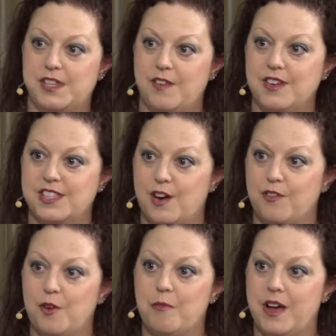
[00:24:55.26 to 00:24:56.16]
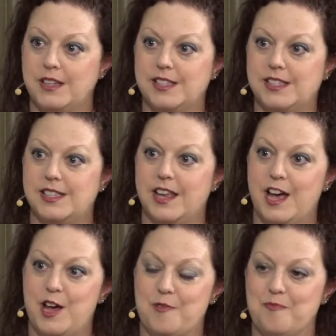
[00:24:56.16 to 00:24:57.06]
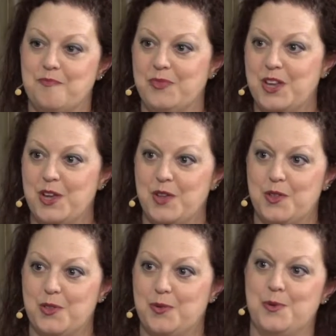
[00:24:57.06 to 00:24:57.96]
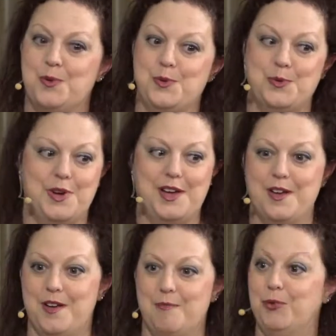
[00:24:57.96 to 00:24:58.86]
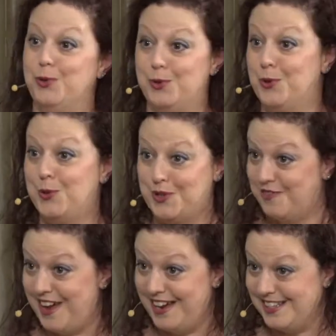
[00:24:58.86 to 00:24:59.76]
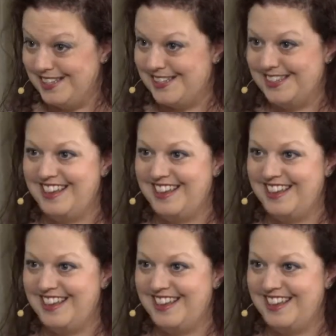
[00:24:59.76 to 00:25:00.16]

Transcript: every several months through a Bluetooth device,